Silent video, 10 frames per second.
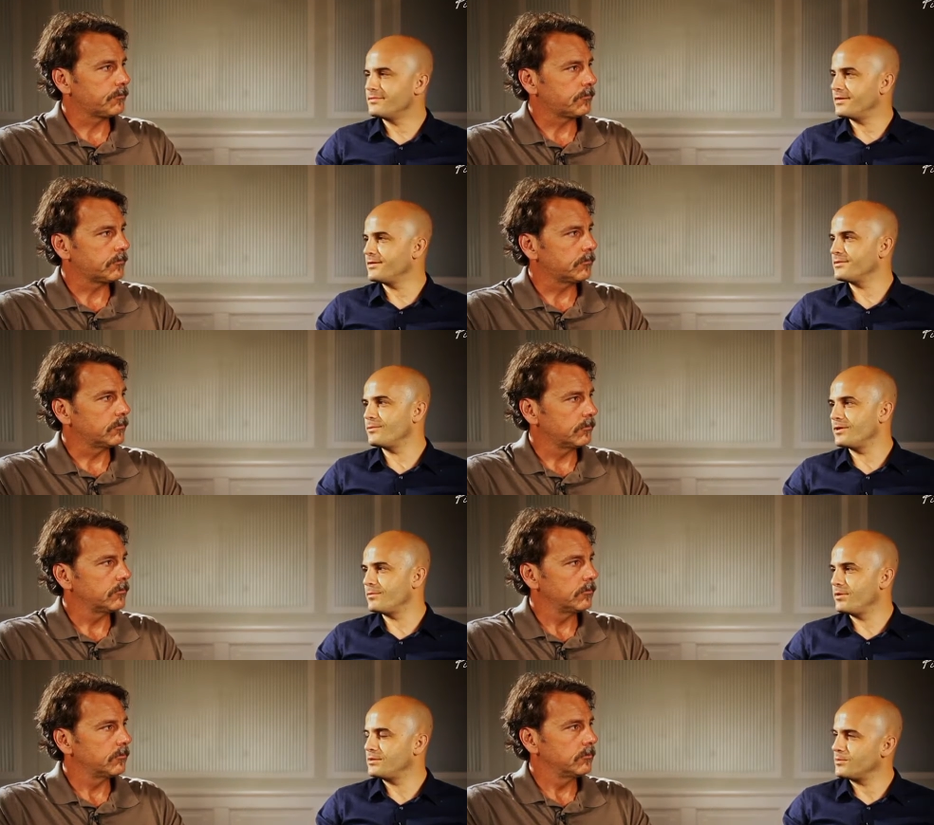Speaker 1: I
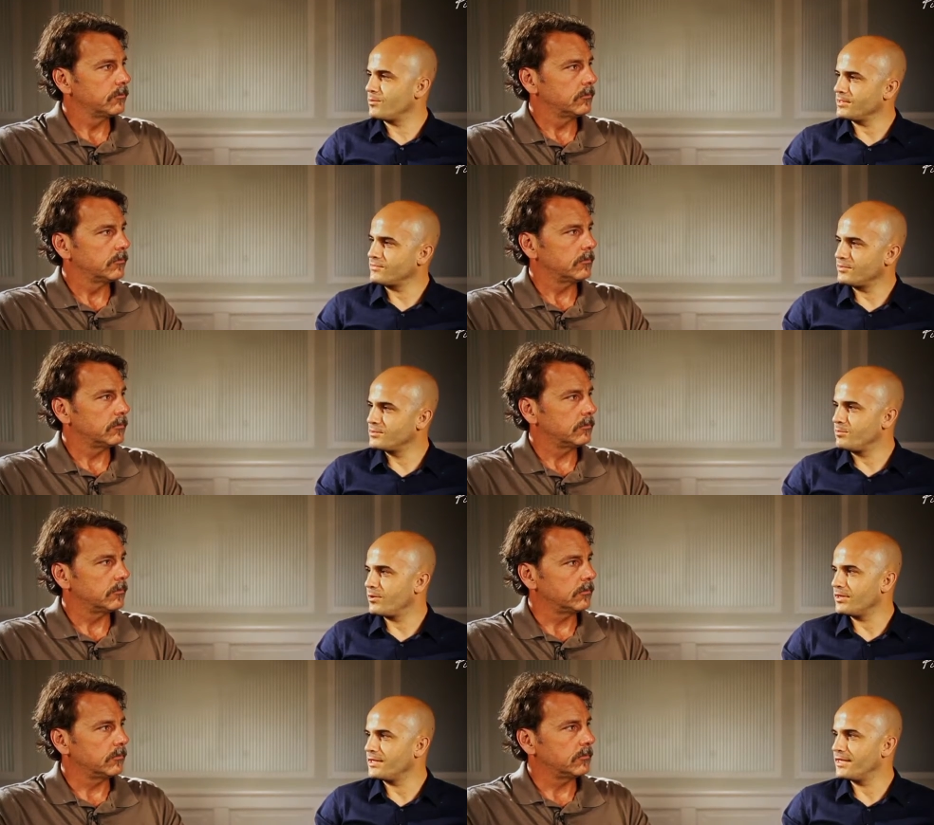paid so much for this
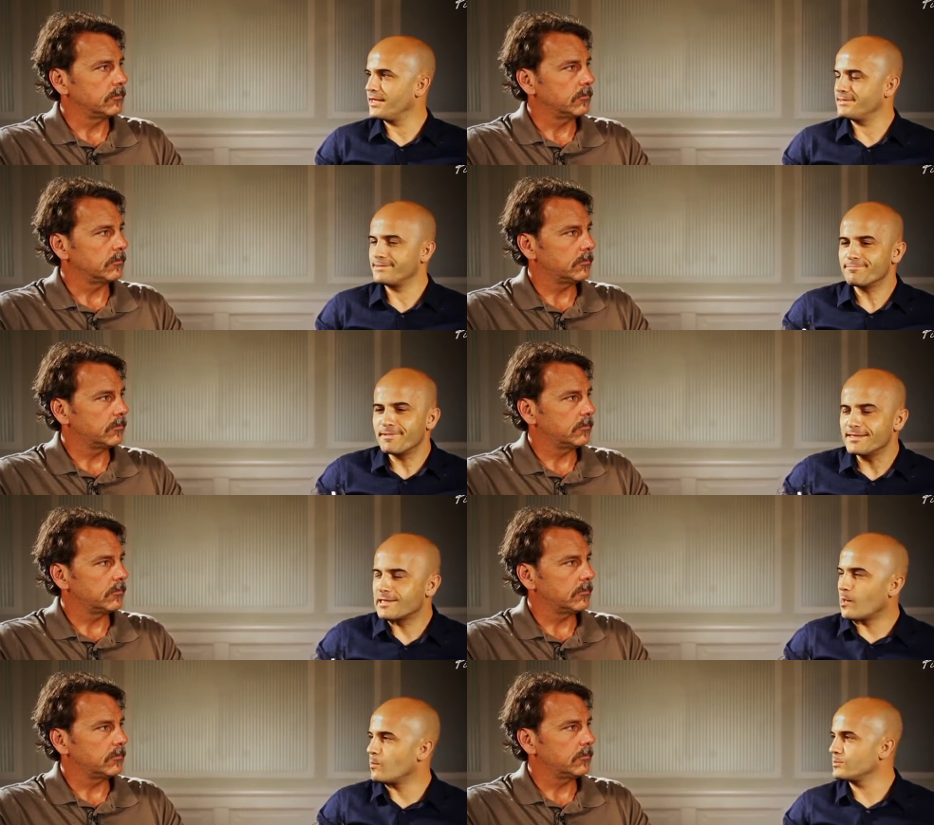bottle," and then it's
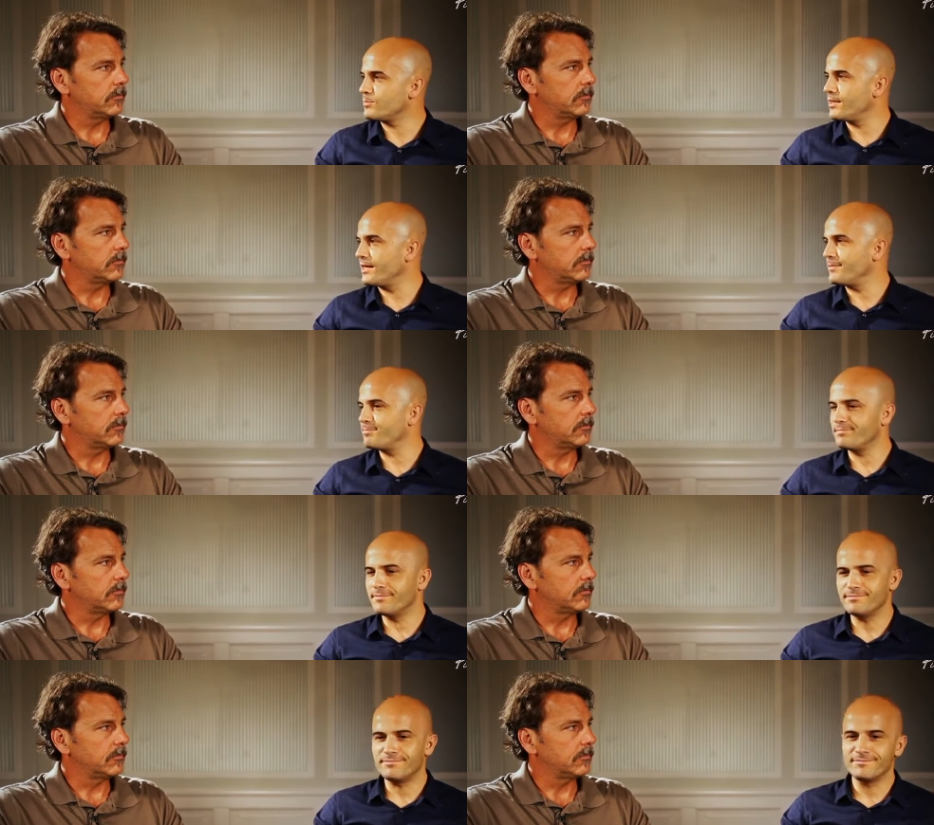closed. But I
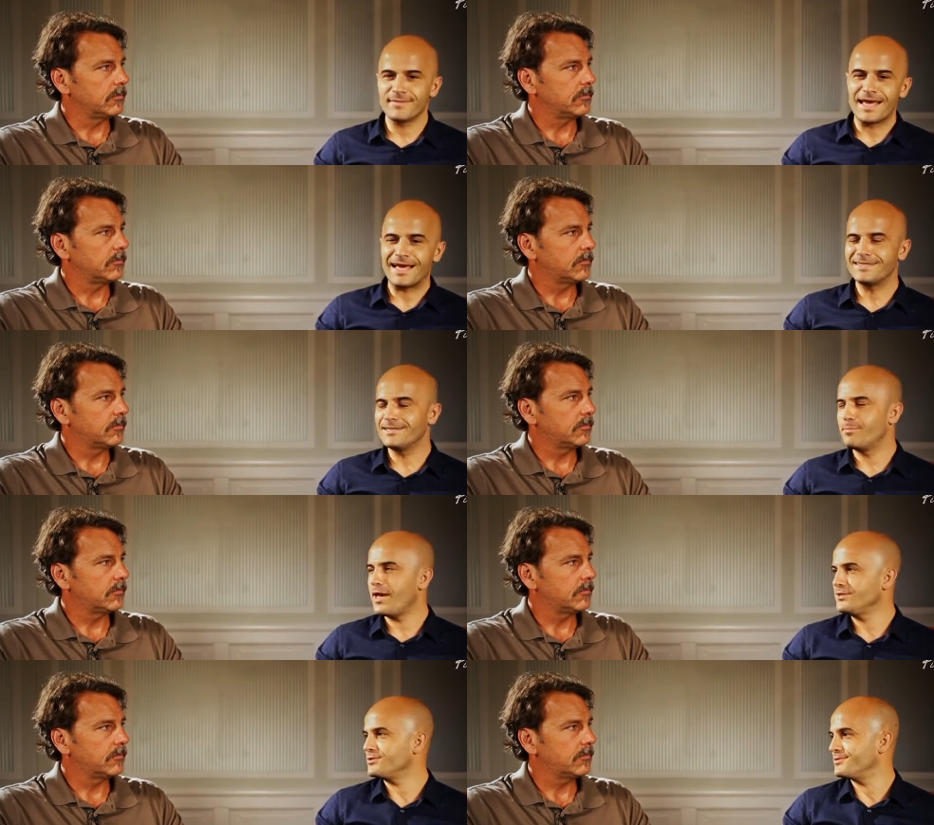think
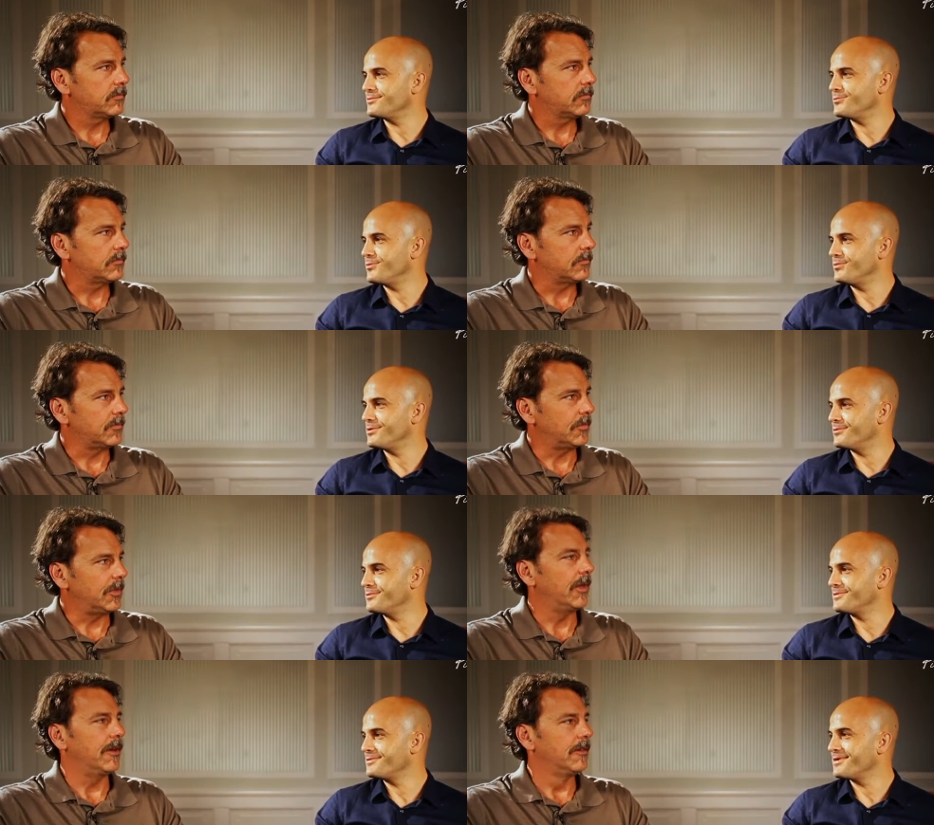patient would be a
Speaker 2: good
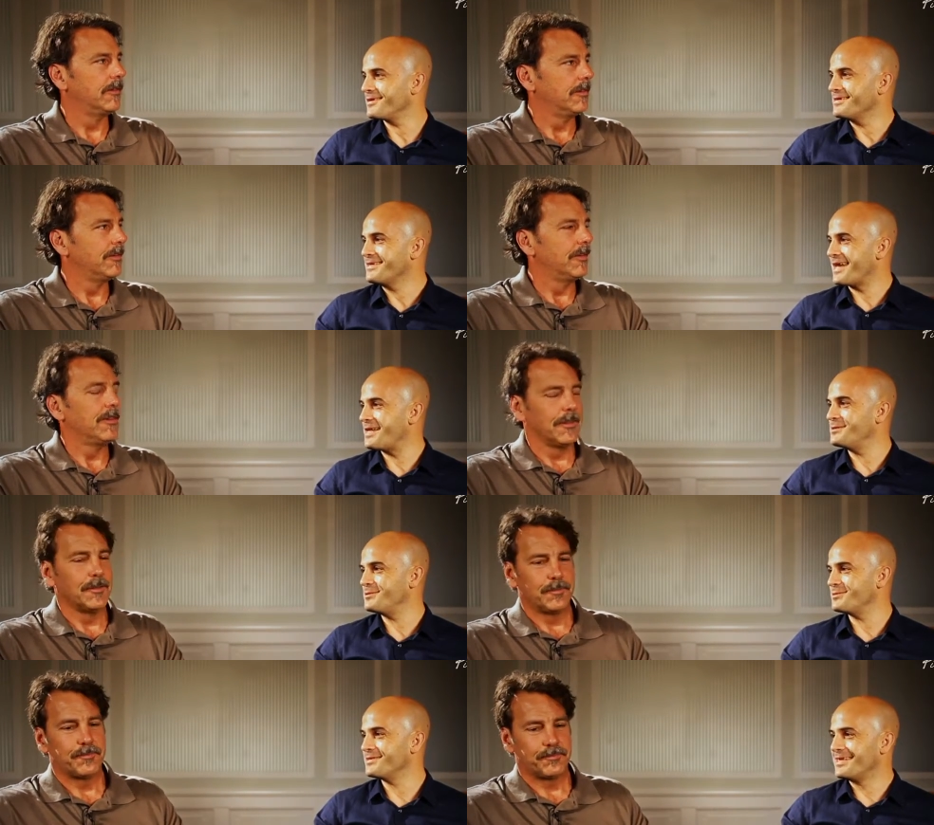
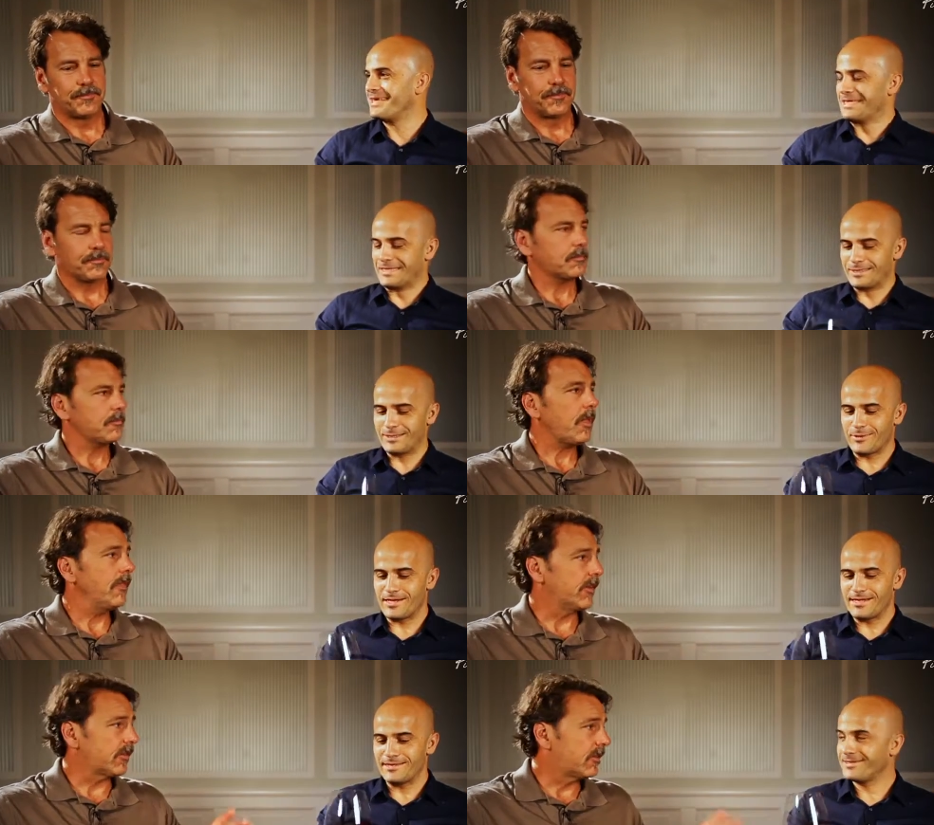attitude. So
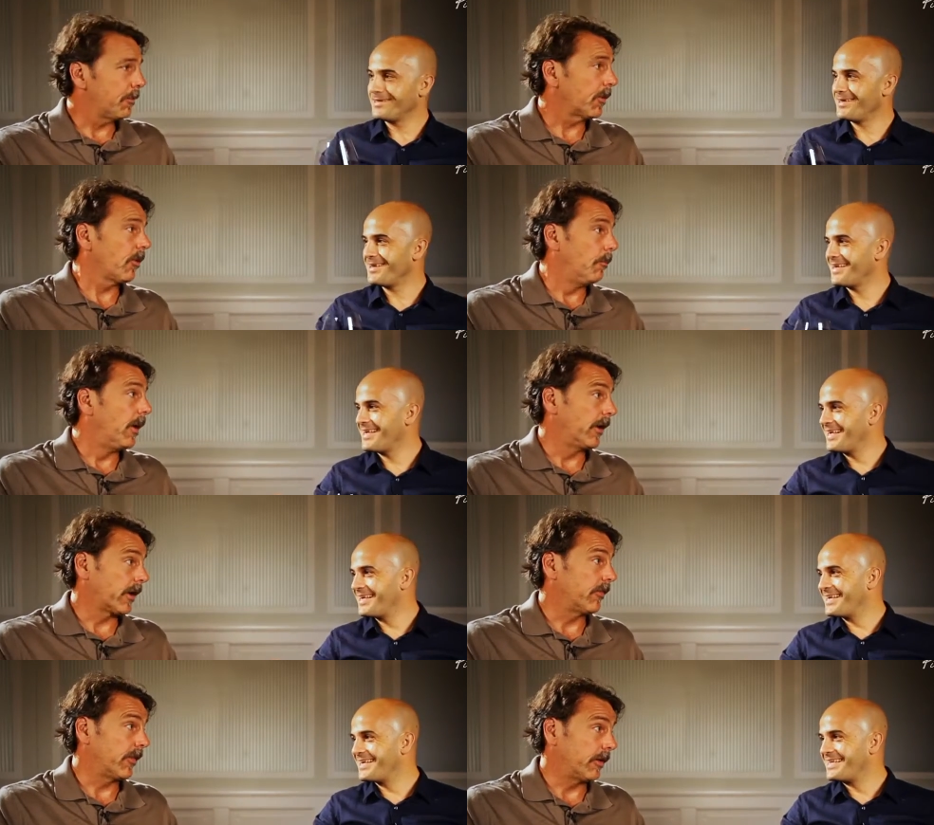that's a typical
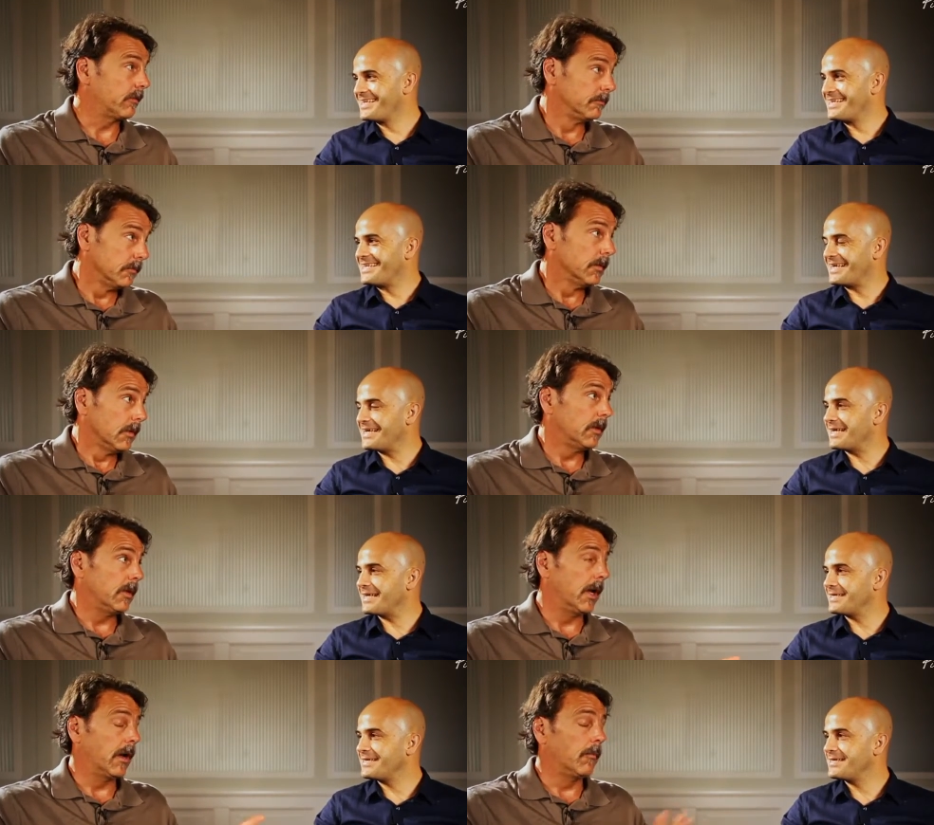American thing. Yeah,
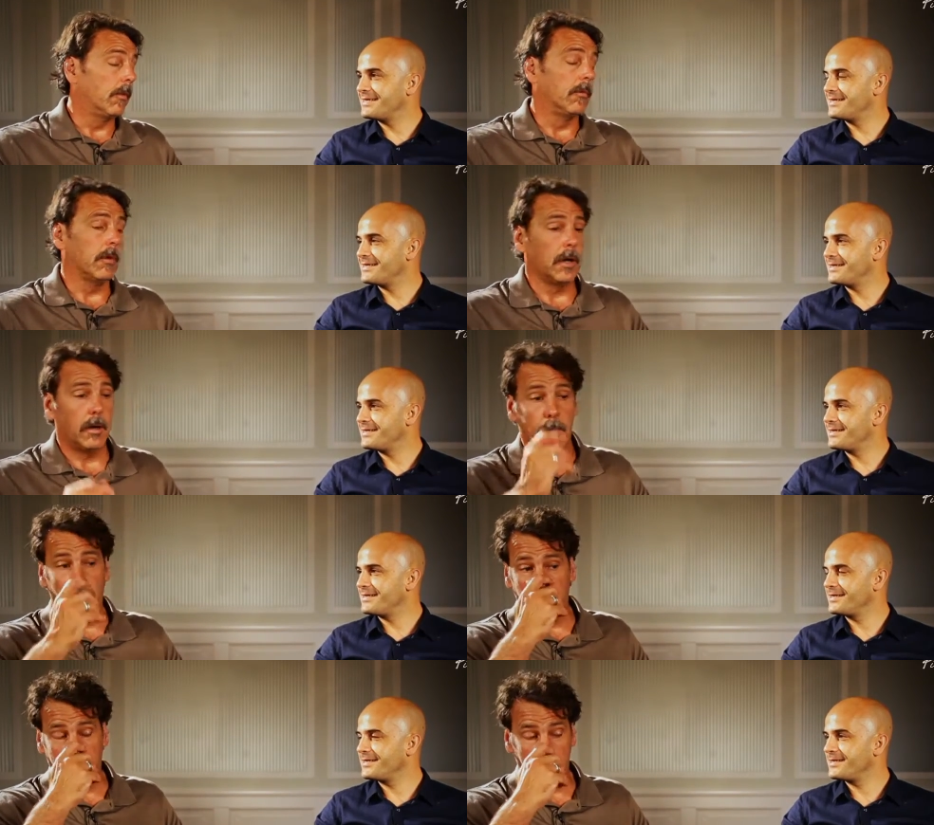yeah.
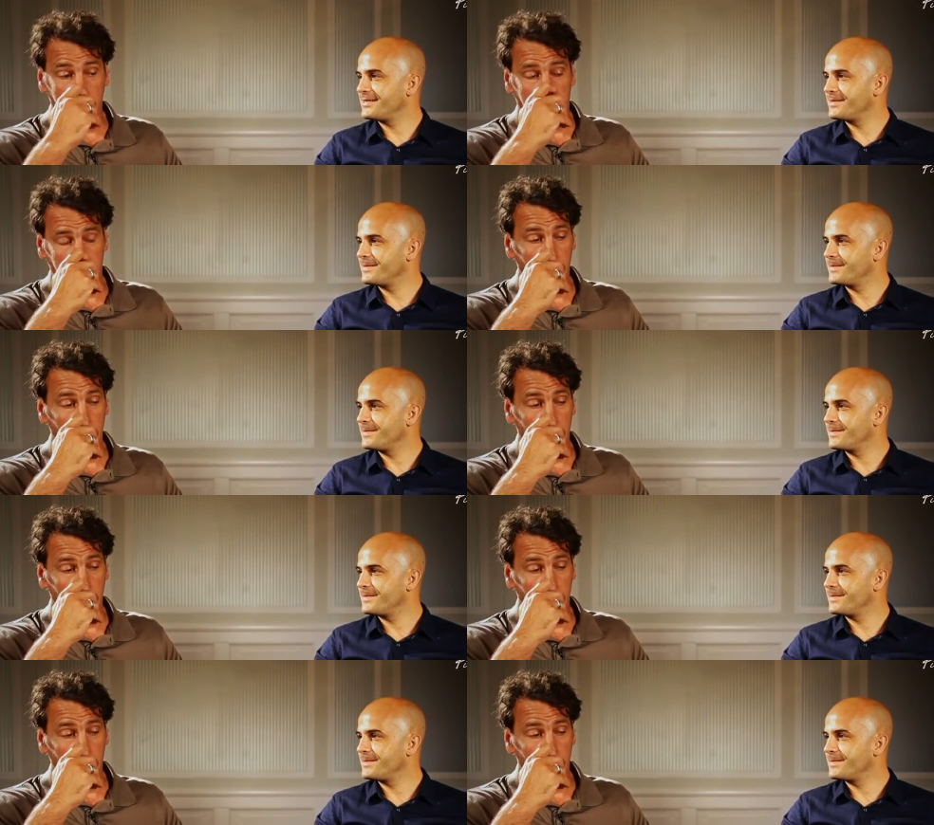Americans,